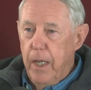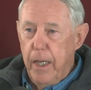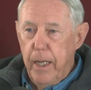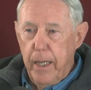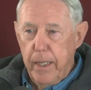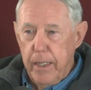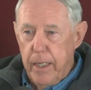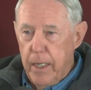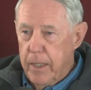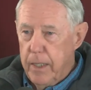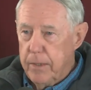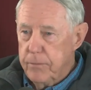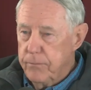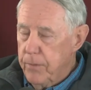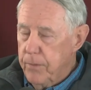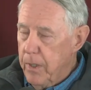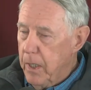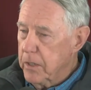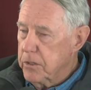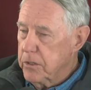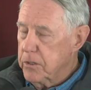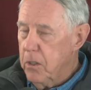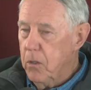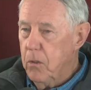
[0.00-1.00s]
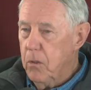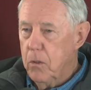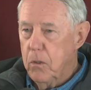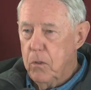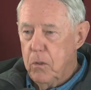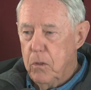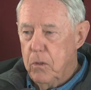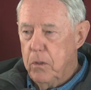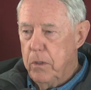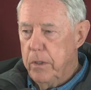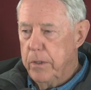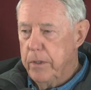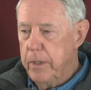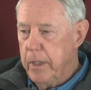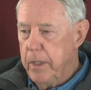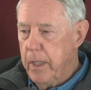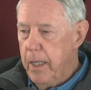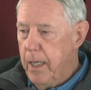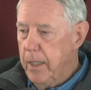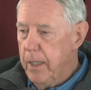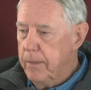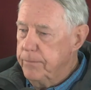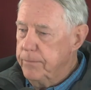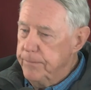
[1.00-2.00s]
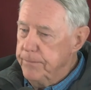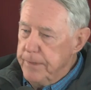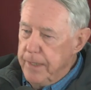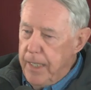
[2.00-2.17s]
and I saw her, and then I